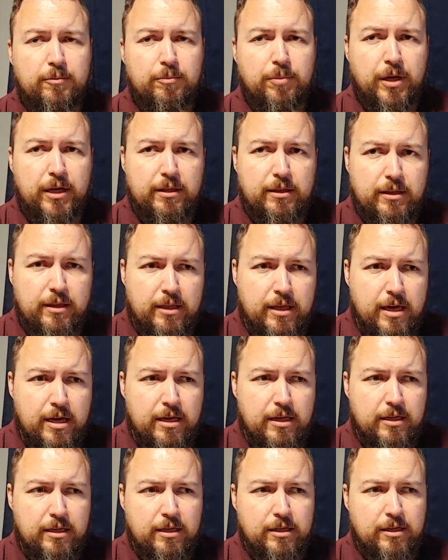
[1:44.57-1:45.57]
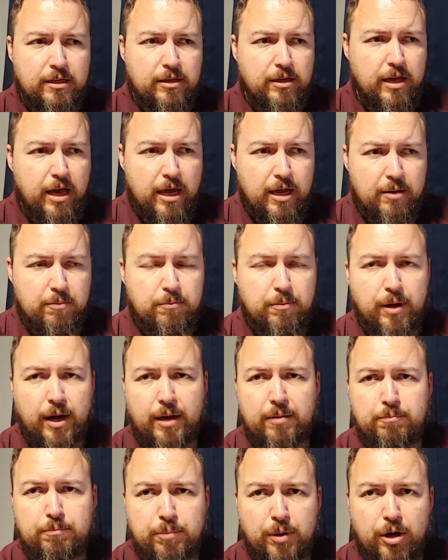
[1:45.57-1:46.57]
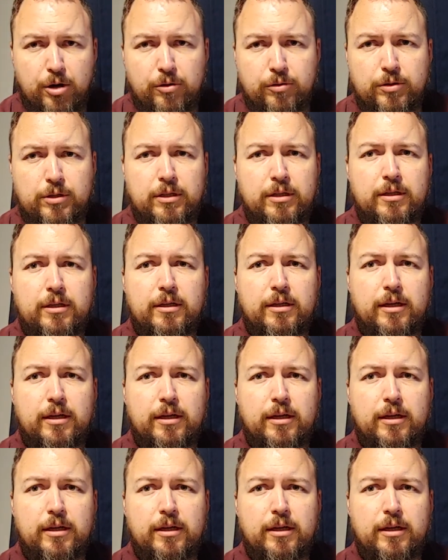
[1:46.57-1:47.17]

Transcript: but they came by boat